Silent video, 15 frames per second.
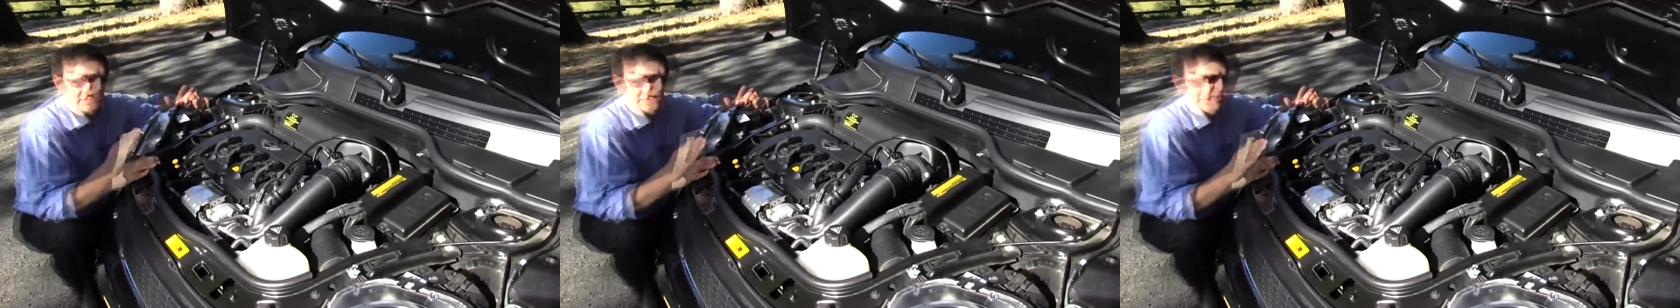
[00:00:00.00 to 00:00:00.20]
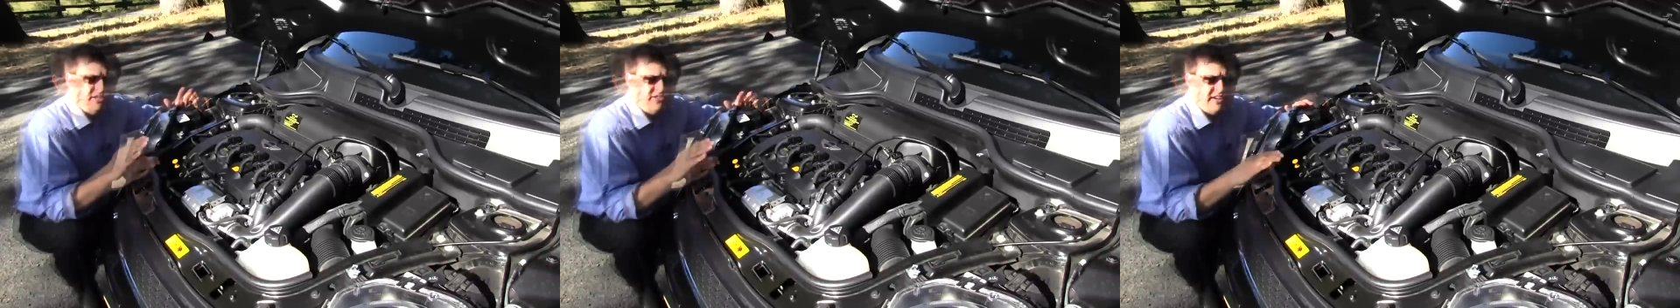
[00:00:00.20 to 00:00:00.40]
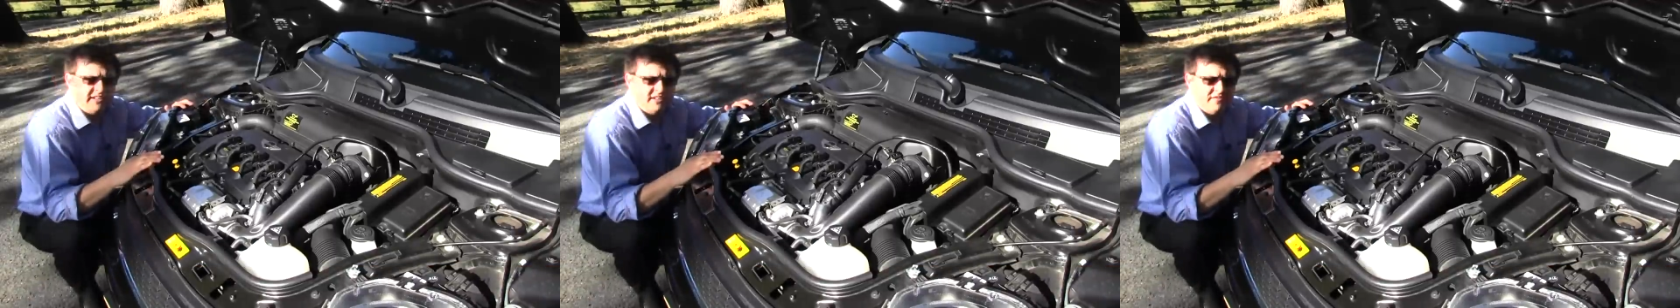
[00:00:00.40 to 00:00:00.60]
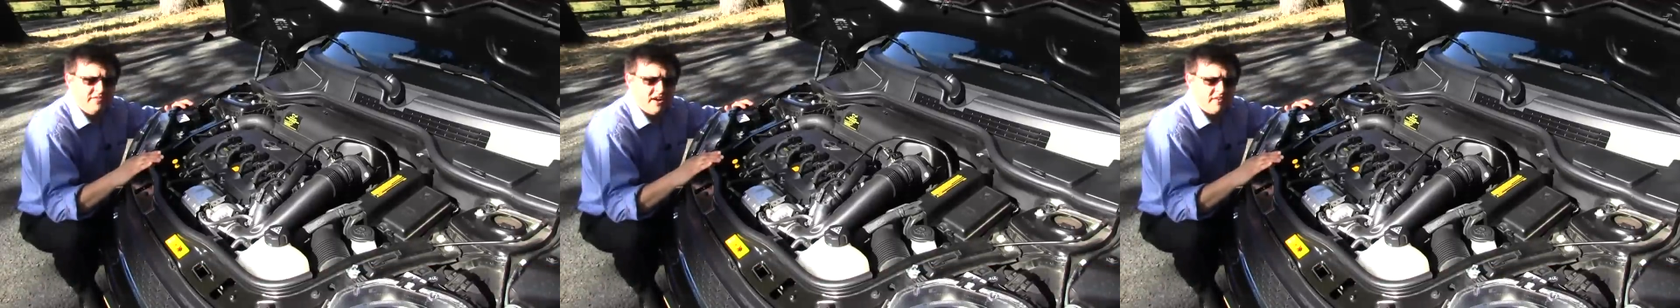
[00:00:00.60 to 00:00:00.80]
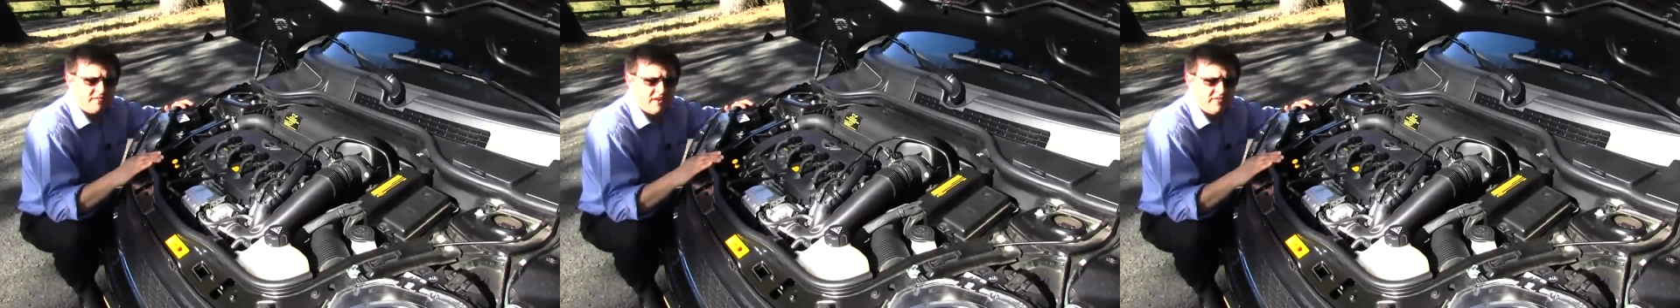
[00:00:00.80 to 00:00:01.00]
Now, much like the
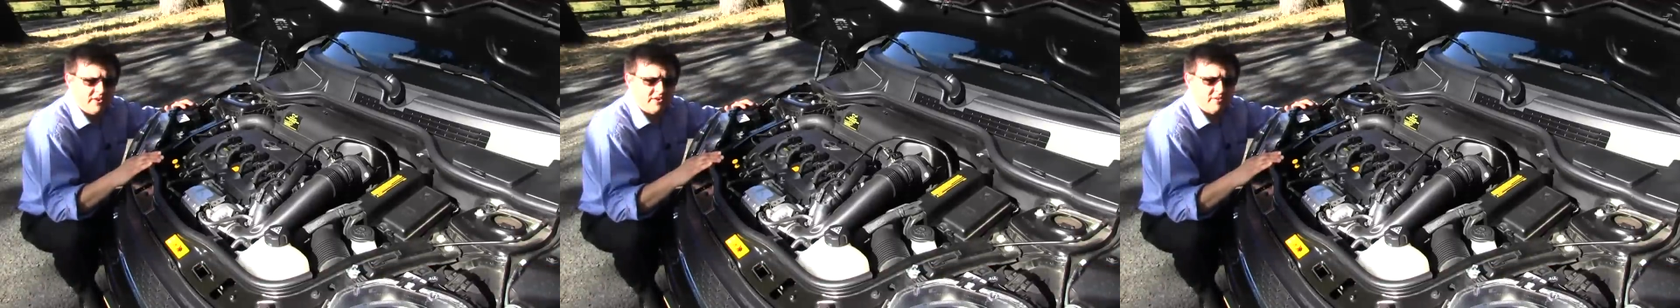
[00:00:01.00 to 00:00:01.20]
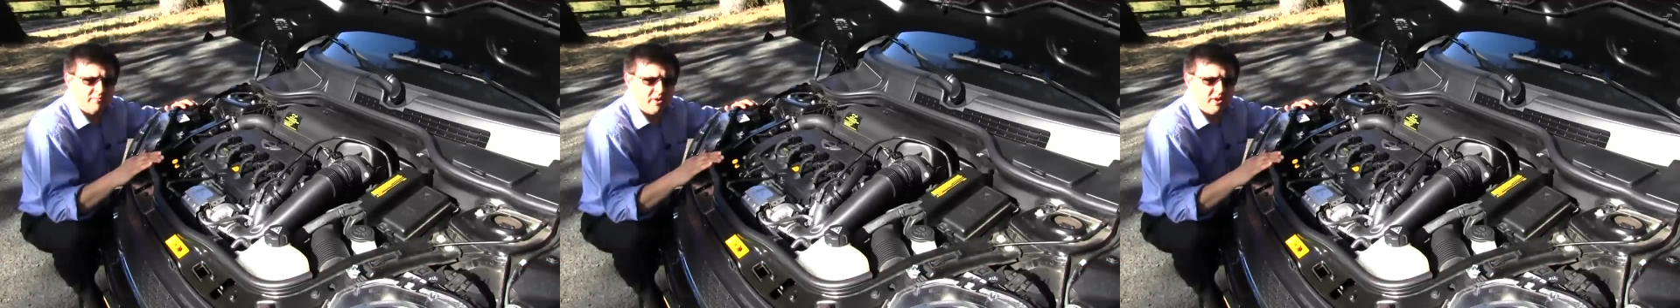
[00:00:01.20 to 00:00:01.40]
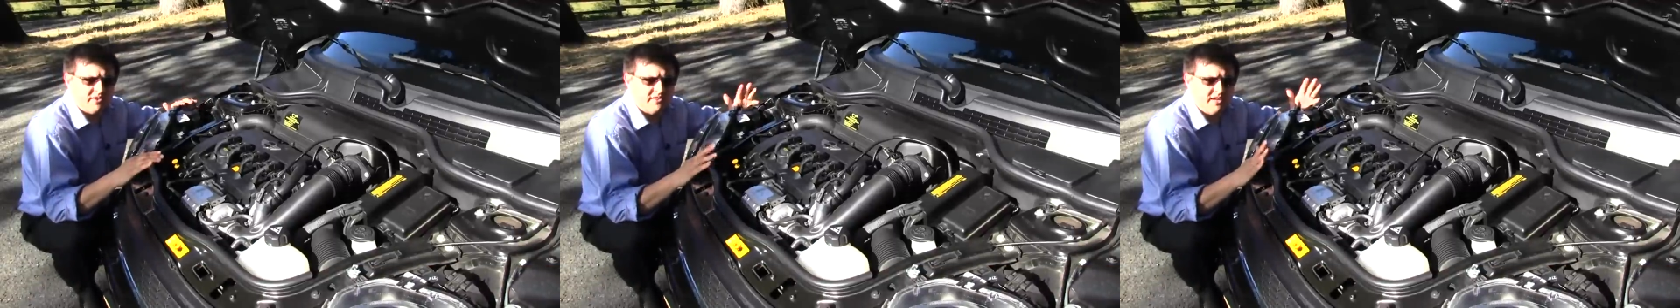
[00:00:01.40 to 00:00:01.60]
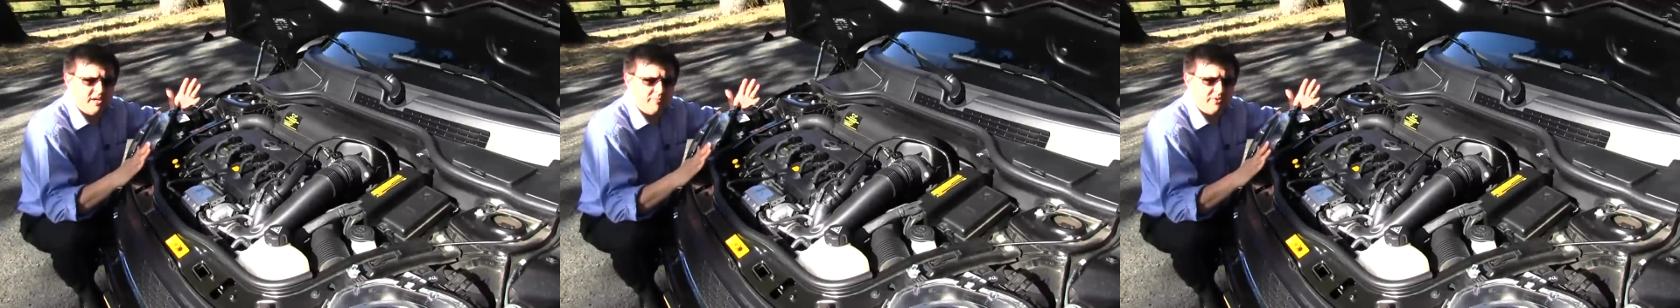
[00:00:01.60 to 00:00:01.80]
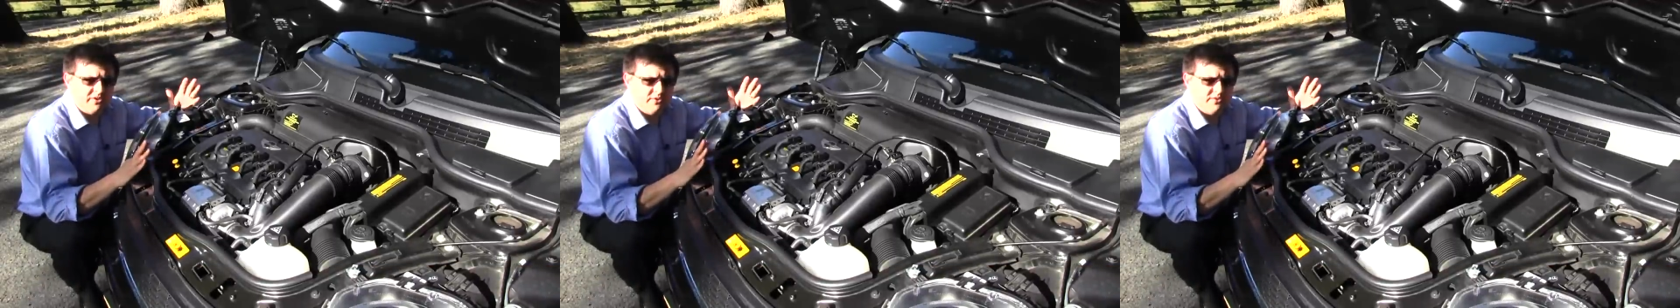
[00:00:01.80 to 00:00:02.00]
Fiat five hundred Abarth, to
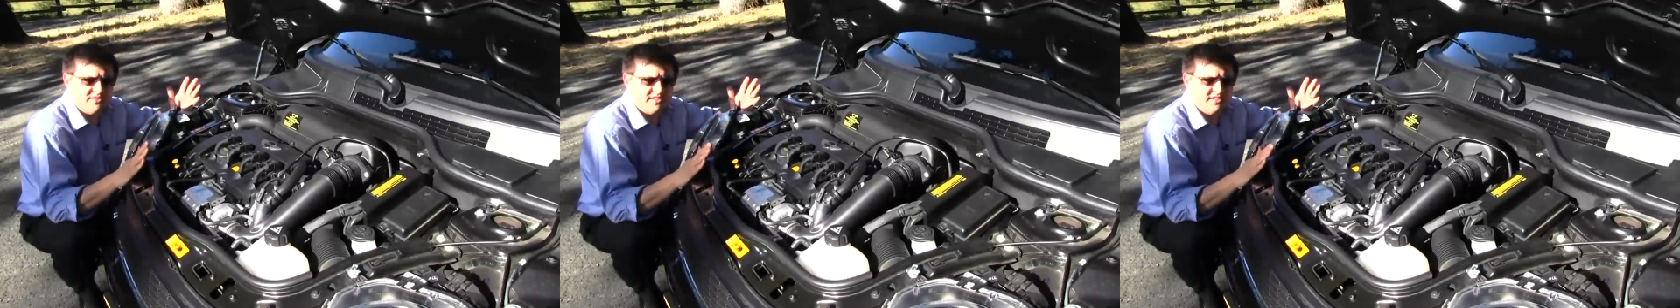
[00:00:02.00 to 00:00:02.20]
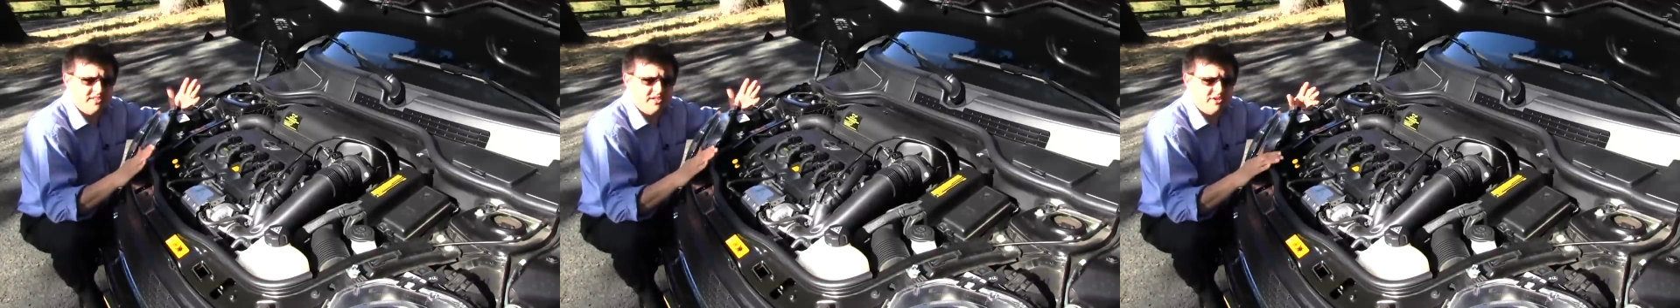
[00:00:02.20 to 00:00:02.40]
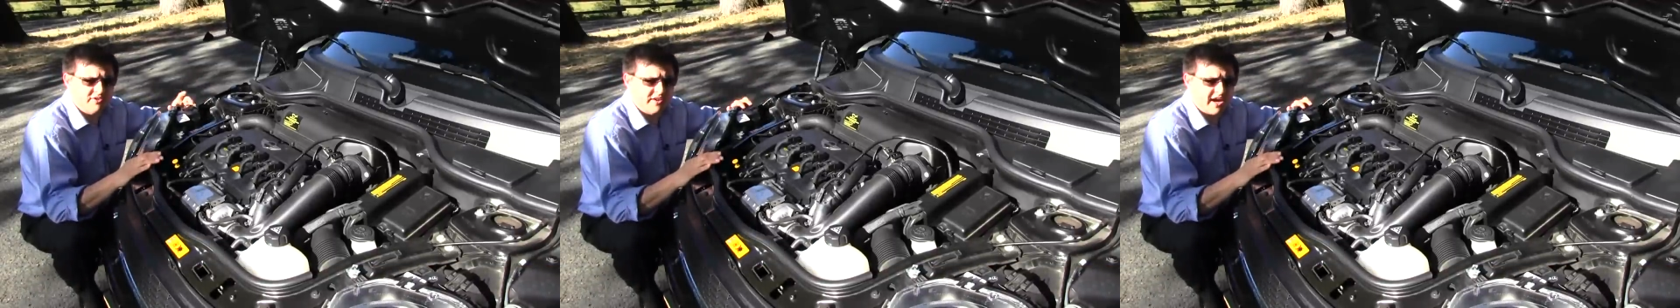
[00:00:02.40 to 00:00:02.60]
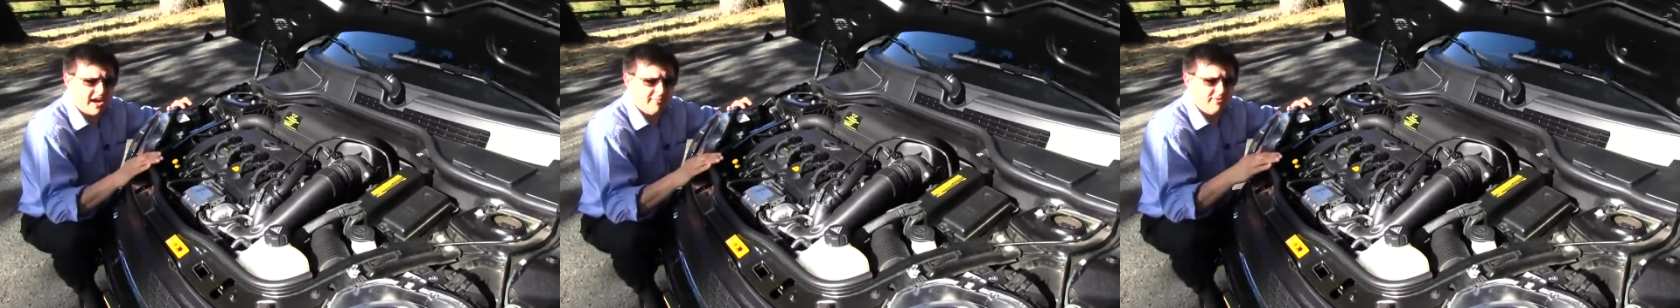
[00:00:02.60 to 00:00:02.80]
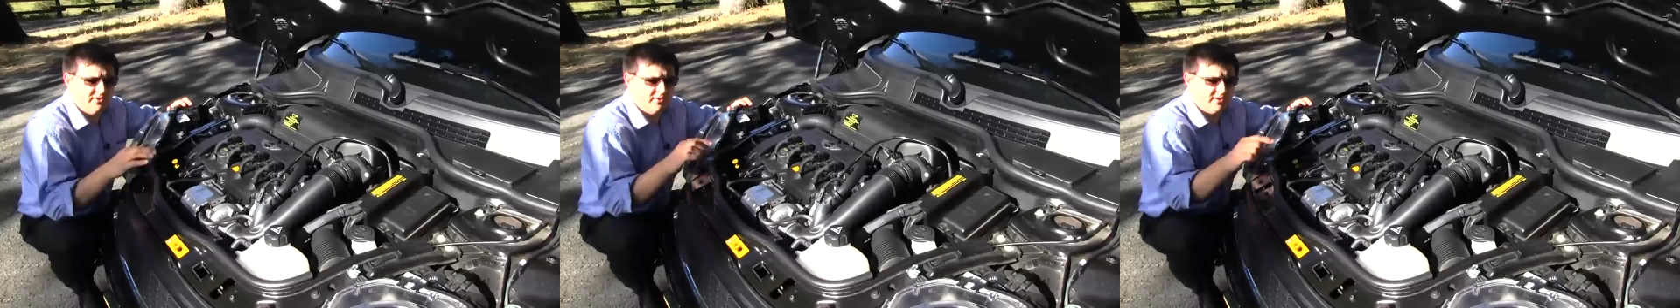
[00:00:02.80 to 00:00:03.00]
help reduce interior
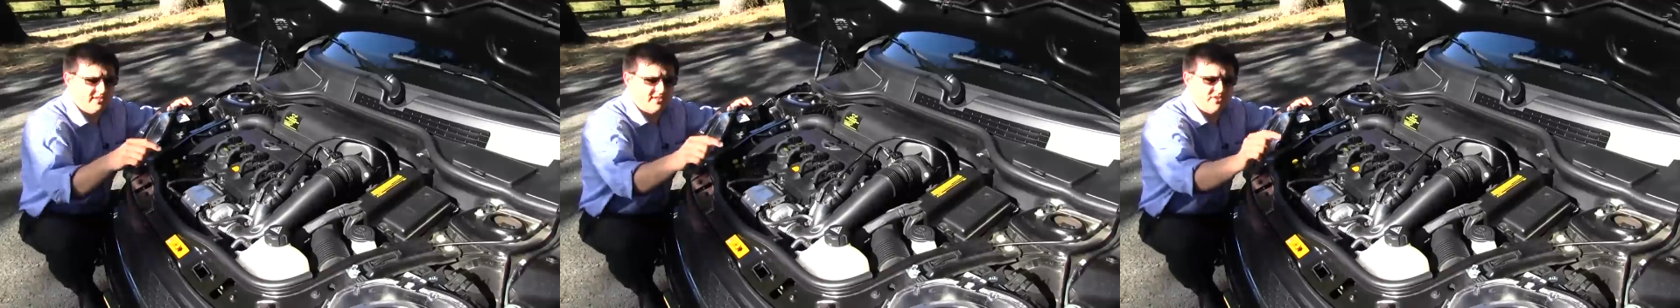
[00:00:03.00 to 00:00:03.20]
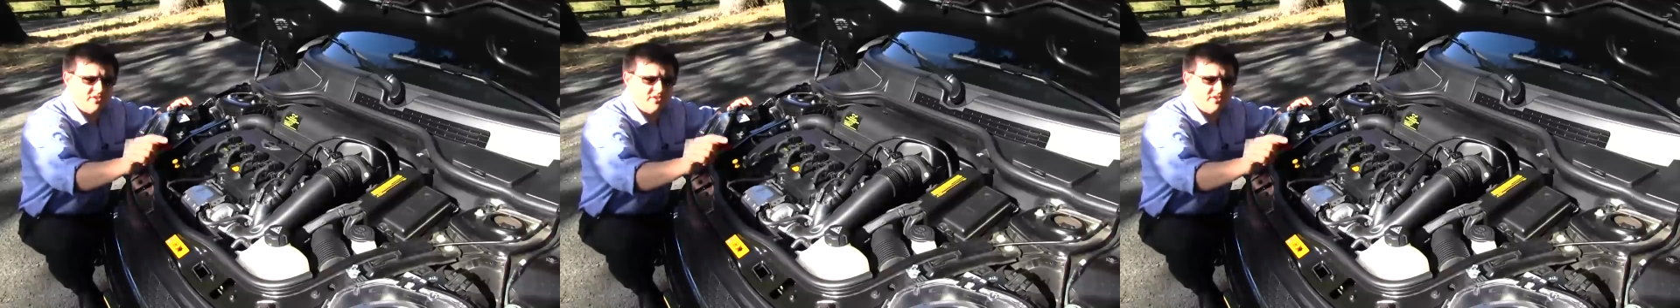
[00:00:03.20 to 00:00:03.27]
cabin noise,